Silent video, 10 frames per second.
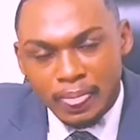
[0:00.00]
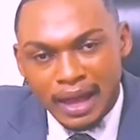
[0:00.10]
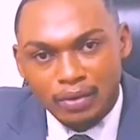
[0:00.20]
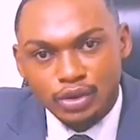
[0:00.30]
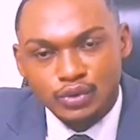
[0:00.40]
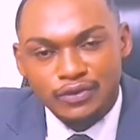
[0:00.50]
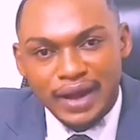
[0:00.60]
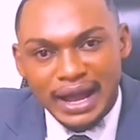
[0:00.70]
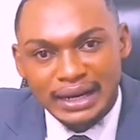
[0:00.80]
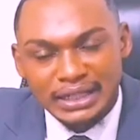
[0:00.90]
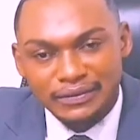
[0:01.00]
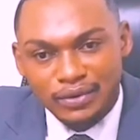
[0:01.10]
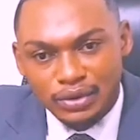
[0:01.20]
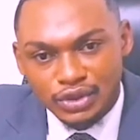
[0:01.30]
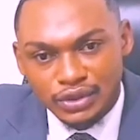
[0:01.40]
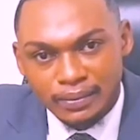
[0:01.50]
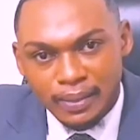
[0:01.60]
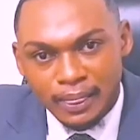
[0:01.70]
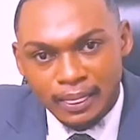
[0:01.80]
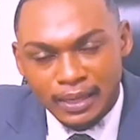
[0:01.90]
I want to file a divorce
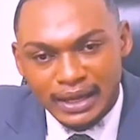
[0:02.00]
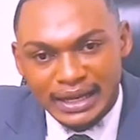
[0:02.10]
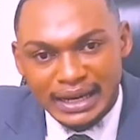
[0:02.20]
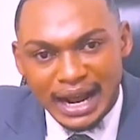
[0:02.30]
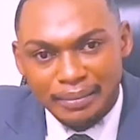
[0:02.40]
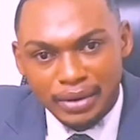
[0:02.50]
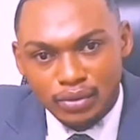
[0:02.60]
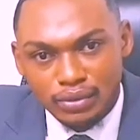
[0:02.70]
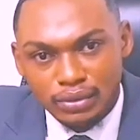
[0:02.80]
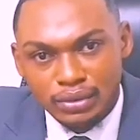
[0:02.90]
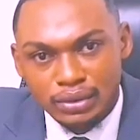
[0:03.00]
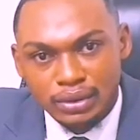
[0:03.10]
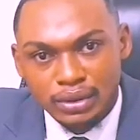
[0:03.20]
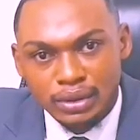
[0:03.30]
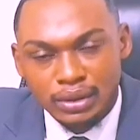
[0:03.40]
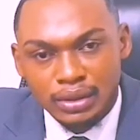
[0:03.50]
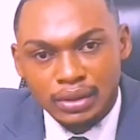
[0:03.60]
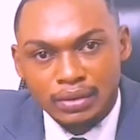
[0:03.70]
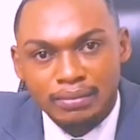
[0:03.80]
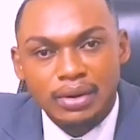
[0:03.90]
in Cameroon,
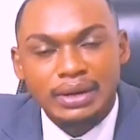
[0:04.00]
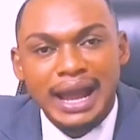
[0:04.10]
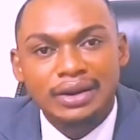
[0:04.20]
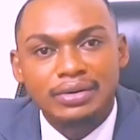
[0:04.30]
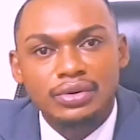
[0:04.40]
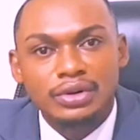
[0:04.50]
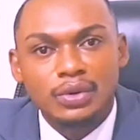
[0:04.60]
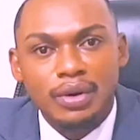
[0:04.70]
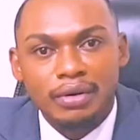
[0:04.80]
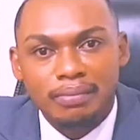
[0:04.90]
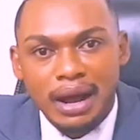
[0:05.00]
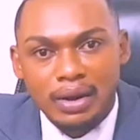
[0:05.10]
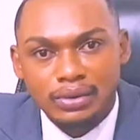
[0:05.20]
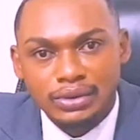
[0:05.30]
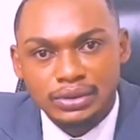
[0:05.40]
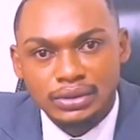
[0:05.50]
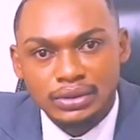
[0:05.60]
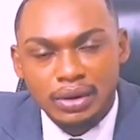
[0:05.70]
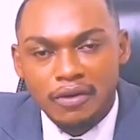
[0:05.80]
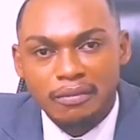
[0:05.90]
but I don't know the whereabouts
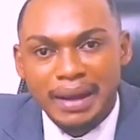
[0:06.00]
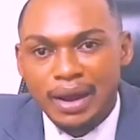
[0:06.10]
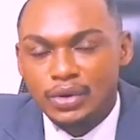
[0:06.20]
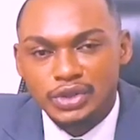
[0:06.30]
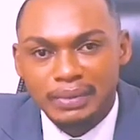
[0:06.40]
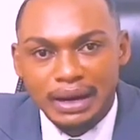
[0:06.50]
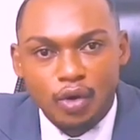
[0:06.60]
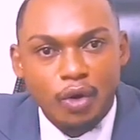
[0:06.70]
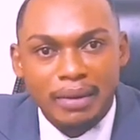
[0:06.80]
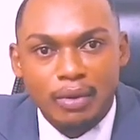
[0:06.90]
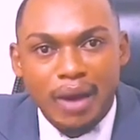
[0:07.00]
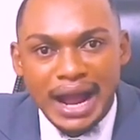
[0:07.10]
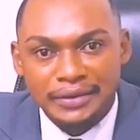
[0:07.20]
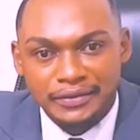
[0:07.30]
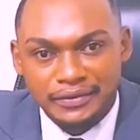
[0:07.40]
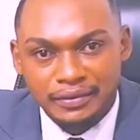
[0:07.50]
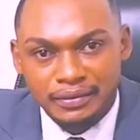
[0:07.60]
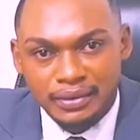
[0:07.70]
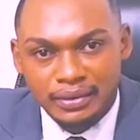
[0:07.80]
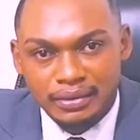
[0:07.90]
of my husband or my wife
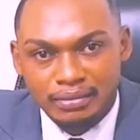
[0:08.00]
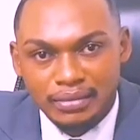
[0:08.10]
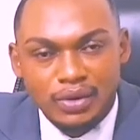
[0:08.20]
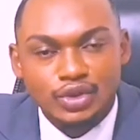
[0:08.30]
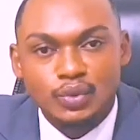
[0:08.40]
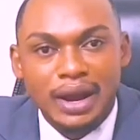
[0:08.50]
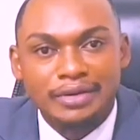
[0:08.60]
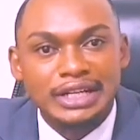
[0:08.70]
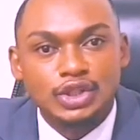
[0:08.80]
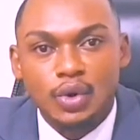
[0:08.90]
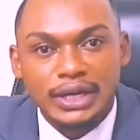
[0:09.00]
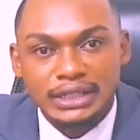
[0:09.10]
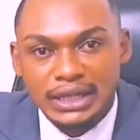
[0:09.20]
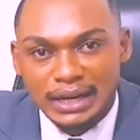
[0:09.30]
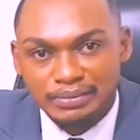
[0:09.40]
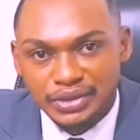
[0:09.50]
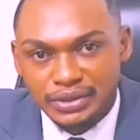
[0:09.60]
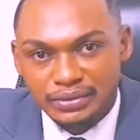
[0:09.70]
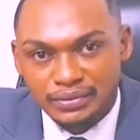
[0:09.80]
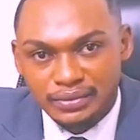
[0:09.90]
because we are not in talking
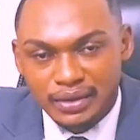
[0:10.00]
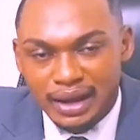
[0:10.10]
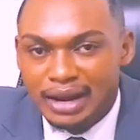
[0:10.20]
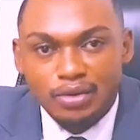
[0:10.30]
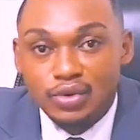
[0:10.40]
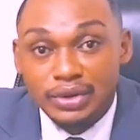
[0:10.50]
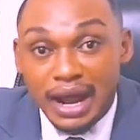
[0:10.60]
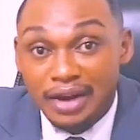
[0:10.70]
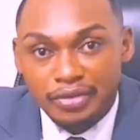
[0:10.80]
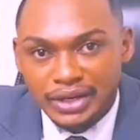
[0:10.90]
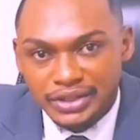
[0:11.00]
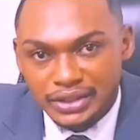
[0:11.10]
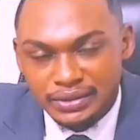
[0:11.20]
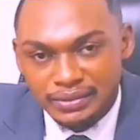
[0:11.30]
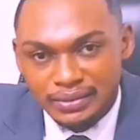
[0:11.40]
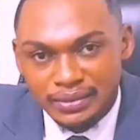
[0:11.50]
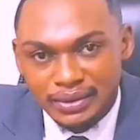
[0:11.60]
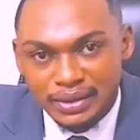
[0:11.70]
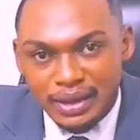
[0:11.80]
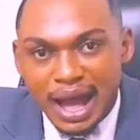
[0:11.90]
terms and I don't know the address.
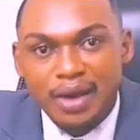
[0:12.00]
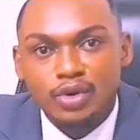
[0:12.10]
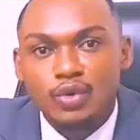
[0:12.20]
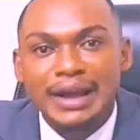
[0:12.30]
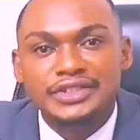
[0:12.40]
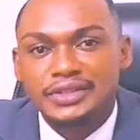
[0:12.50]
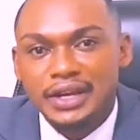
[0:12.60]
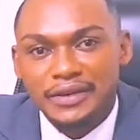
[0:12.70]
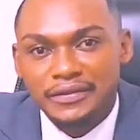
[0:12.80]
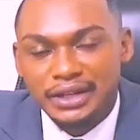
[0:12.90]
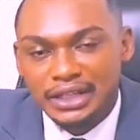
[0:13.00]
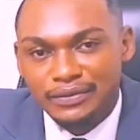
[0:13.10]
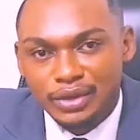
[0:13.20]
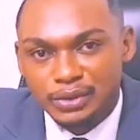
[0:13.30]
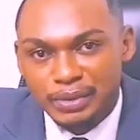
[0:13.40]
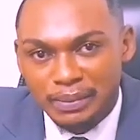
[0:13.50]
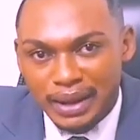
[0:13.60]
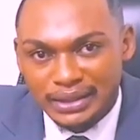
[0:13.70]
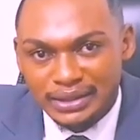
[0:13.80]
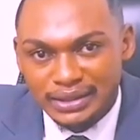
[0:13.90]
How do I serve the divorce
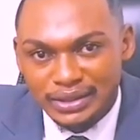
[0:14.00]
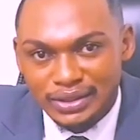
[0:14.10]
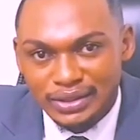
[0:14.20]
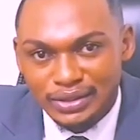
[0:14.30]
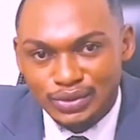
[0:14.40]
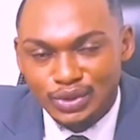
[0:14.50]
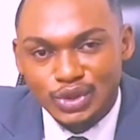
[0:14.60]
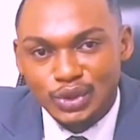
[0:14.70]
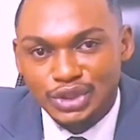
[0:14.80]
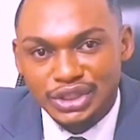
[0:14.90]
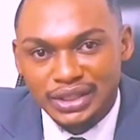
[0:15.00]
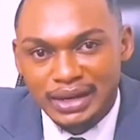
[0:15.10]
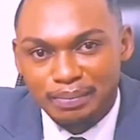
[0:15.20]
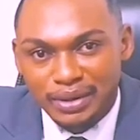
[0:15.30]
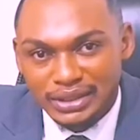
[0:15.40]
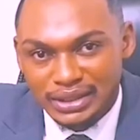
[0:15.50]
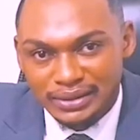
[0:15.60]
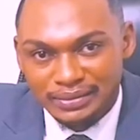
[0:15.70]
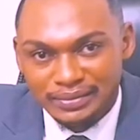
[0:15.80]
papers to such a person?